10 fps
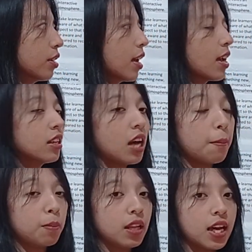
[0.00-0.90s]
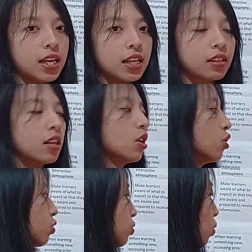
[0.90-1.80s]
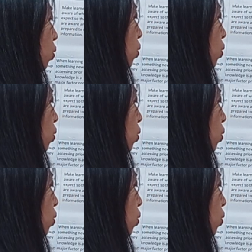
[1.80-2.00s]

and apply it. So